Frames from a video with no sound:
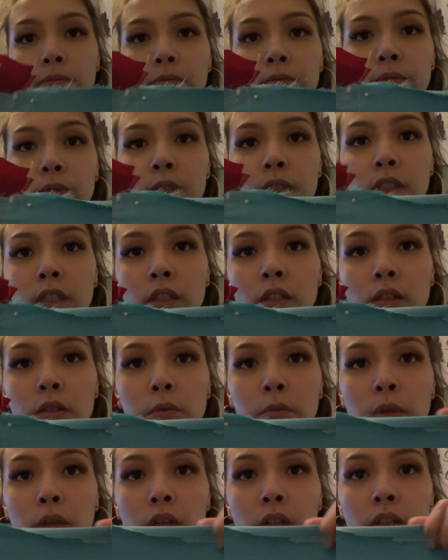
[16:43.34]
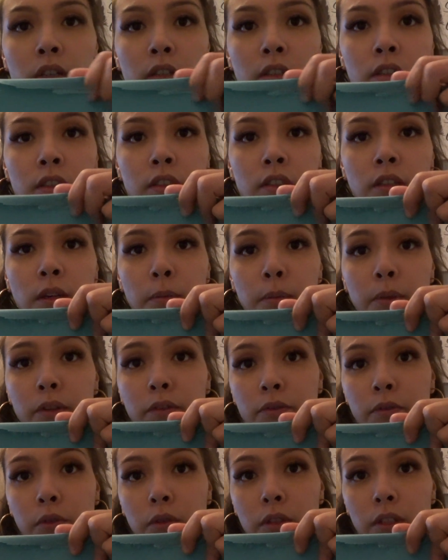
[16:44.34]
silk part. I'm gonna
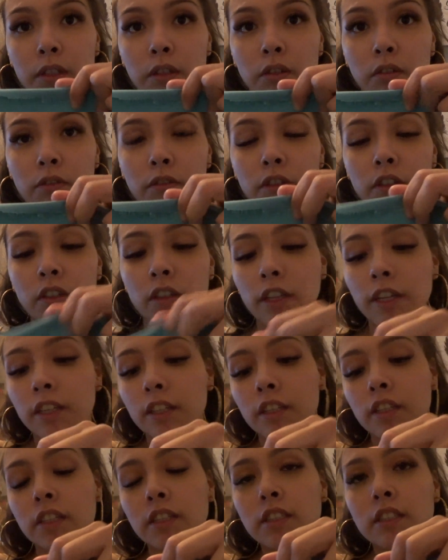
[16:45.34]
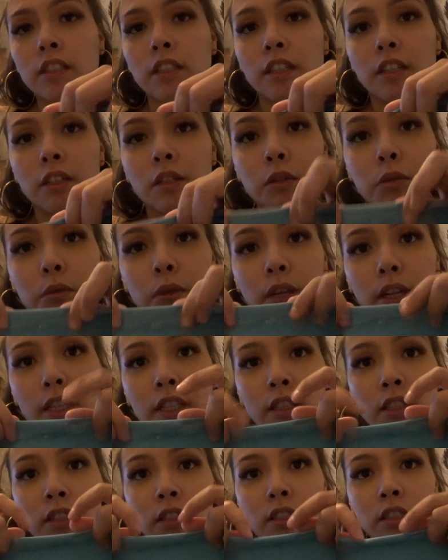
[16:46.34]
fold it over like this, like
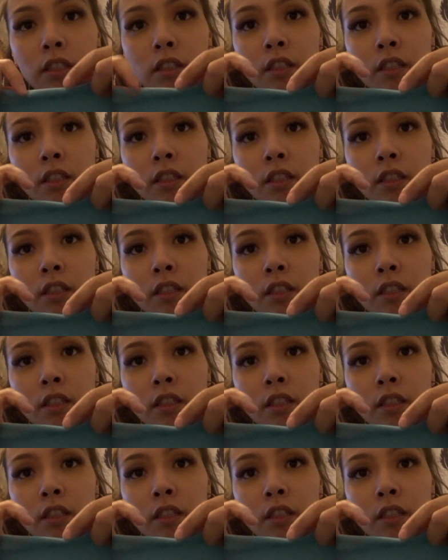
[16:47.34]
twice,